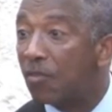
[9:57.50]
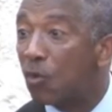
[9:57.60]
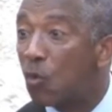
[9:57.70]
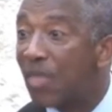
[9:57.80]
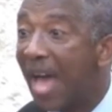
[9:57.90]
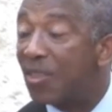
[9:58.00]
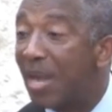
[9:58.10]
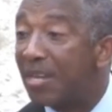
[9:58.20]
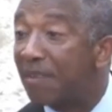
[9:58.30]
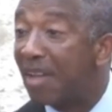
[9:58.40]
through
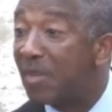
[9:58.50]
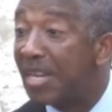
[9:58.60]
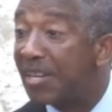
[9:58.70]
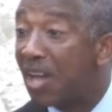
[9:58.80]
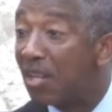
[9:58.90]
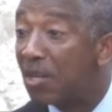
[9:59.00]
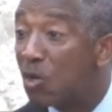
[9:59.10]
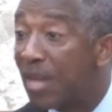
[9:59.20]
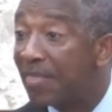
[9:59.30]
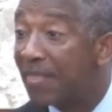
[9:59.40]
that $25 million
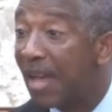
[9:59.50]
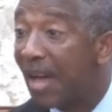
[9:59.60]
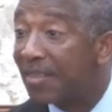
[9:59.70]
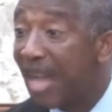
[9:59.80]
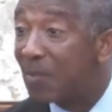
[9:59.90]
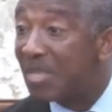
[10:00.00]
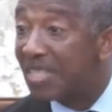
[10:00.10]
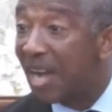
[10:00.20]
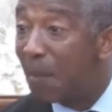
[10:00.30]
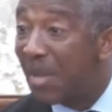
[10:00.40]
loan, and a time
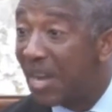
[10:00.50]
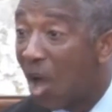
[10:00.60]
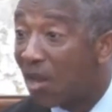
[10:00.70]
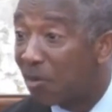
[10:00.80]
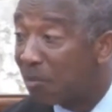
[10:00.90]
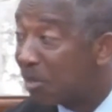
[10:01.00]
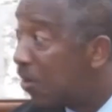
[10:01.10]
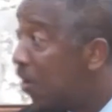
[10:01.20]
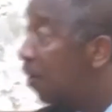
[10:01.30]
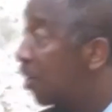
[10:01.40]
is coming, Honorable